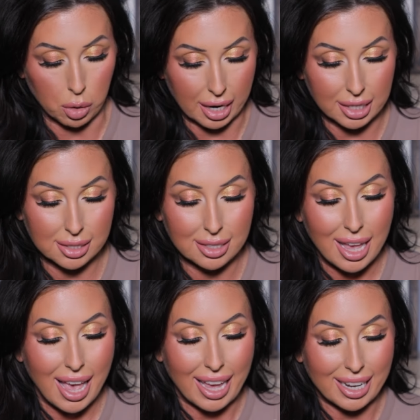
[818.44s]
price.
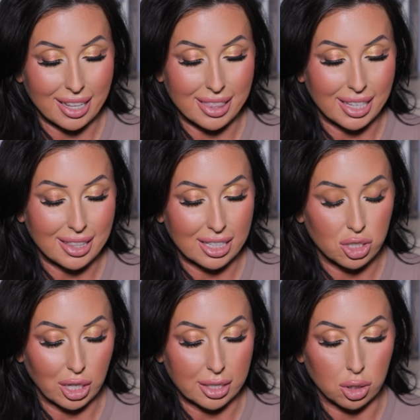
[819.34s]
And I think these
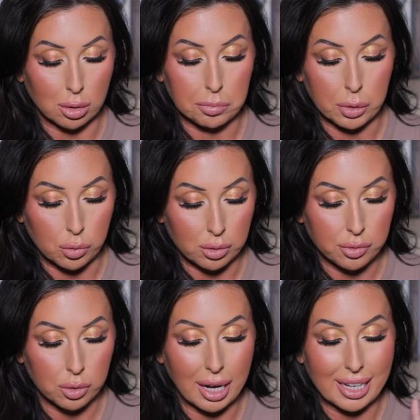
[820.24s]
shades are
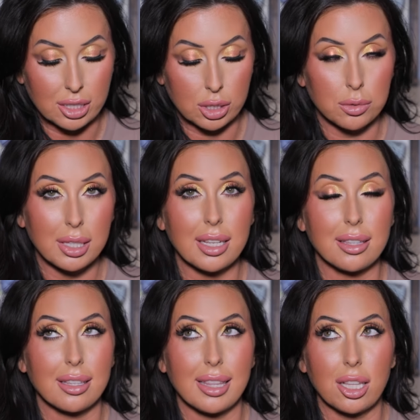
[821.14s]
beautiful. I do think
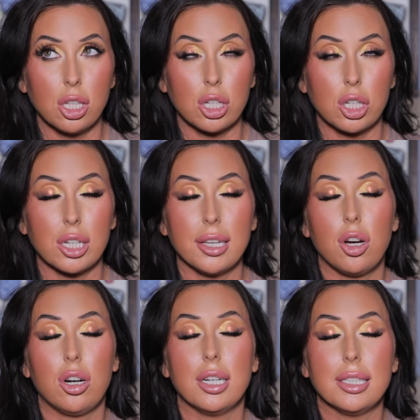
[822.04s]
that they look good
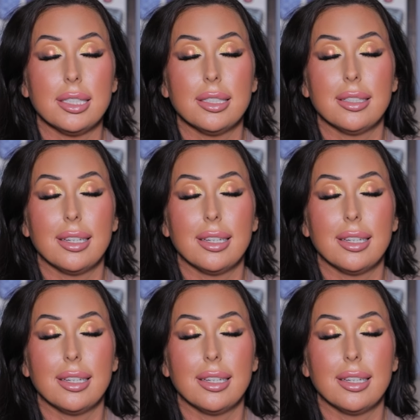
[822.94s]
on